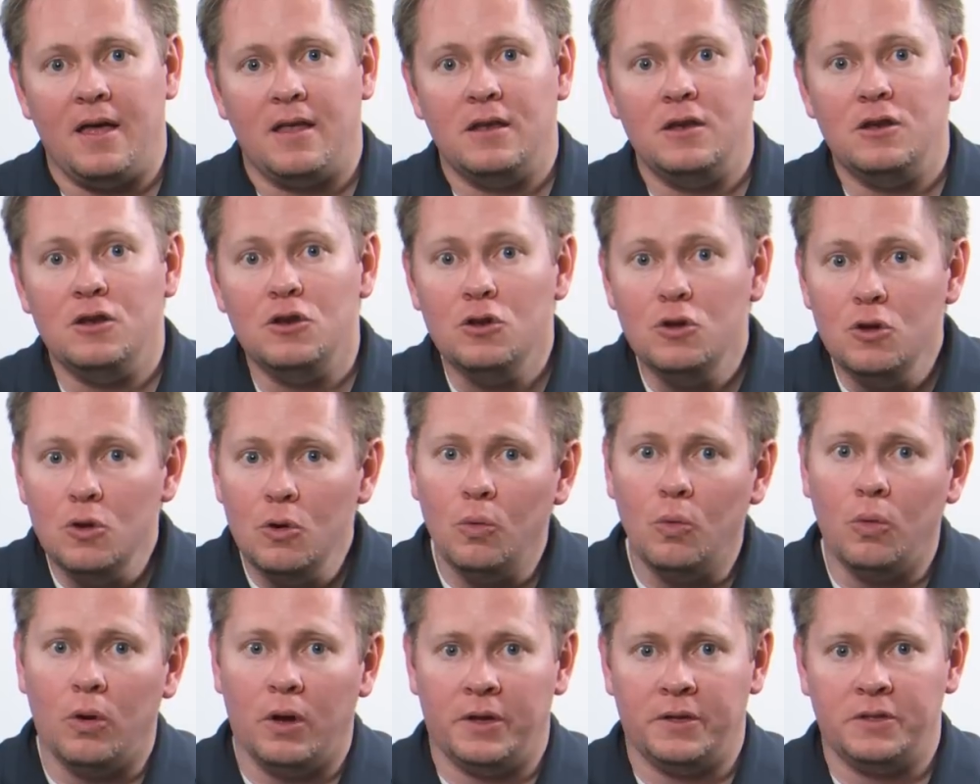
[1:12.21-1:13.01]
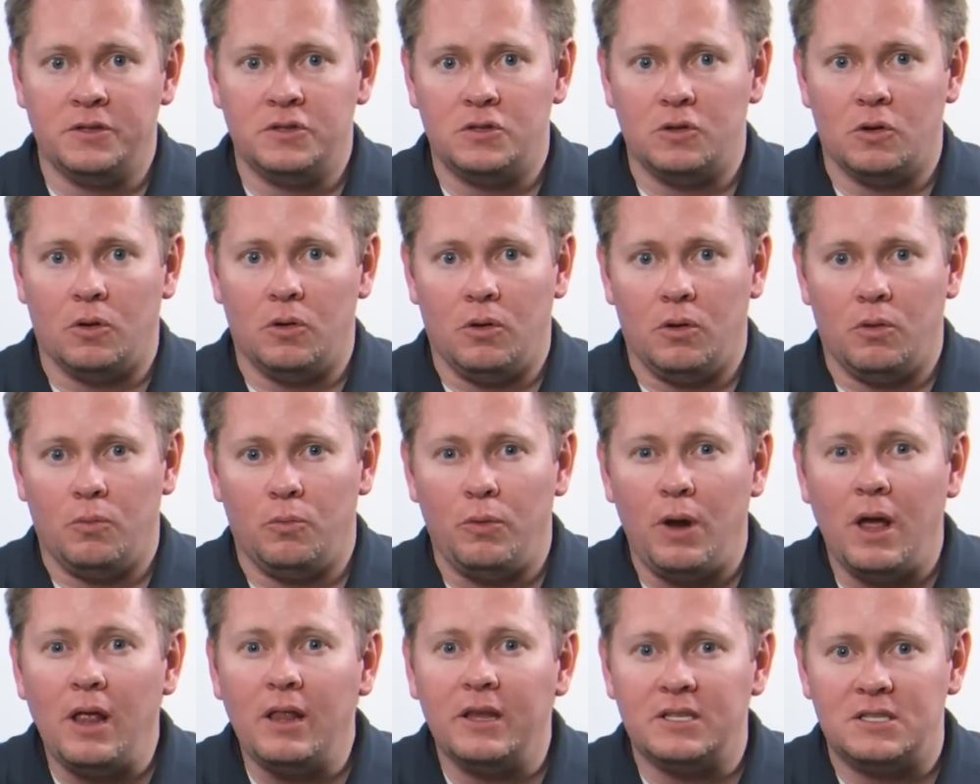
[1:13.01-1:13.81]
new ones,
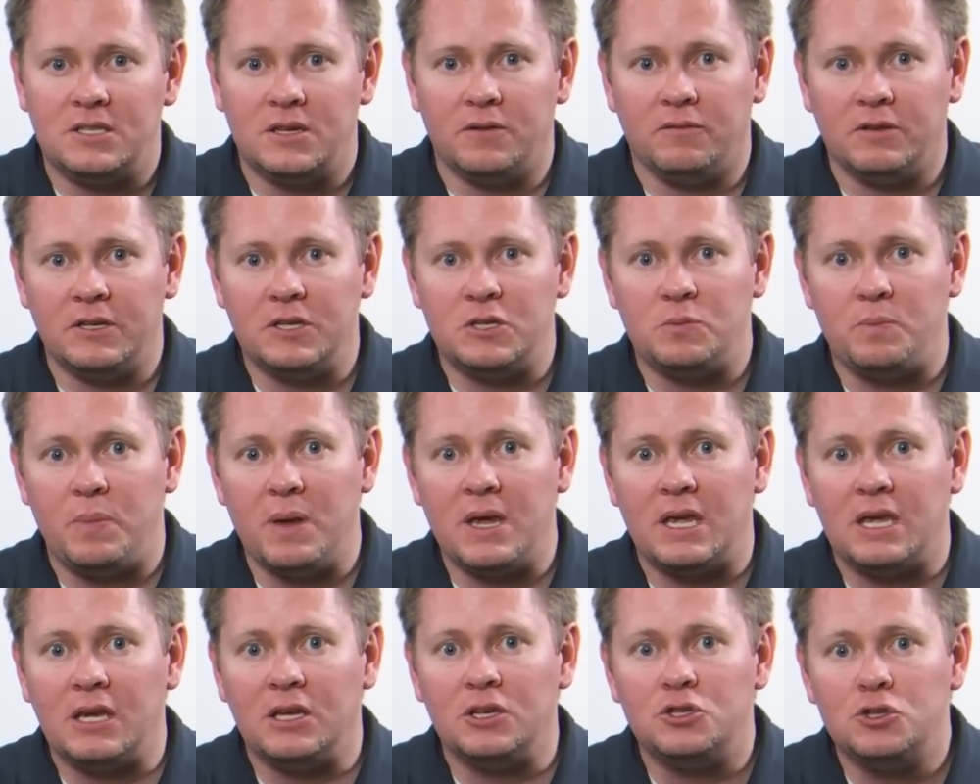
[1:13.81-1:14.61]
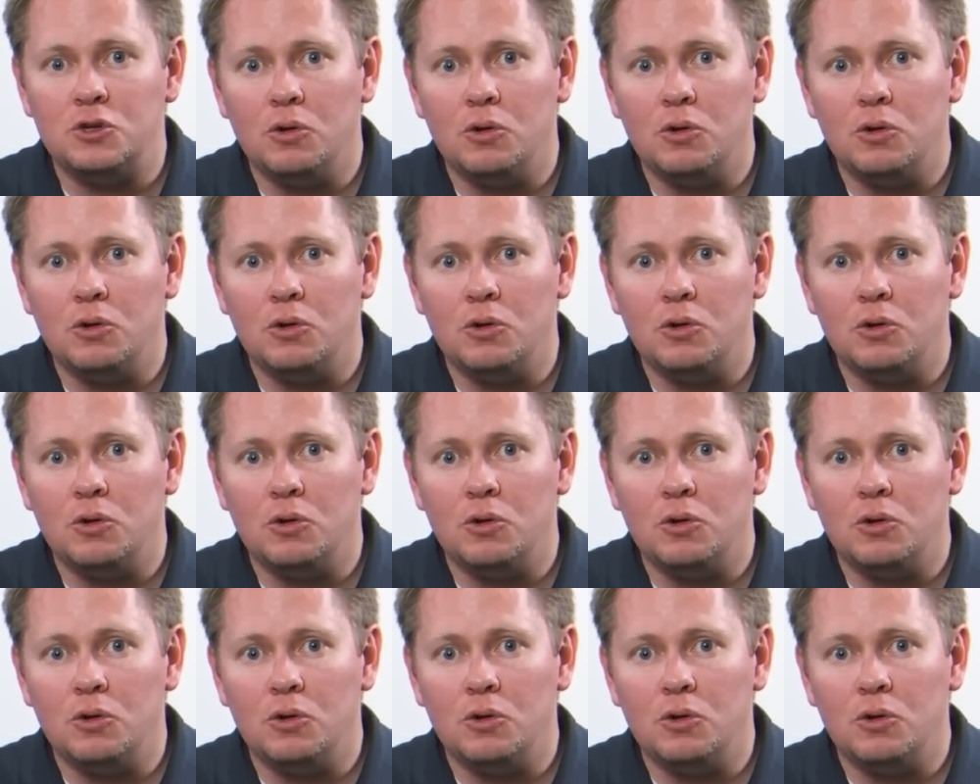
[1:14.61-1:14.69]
relatively speaking,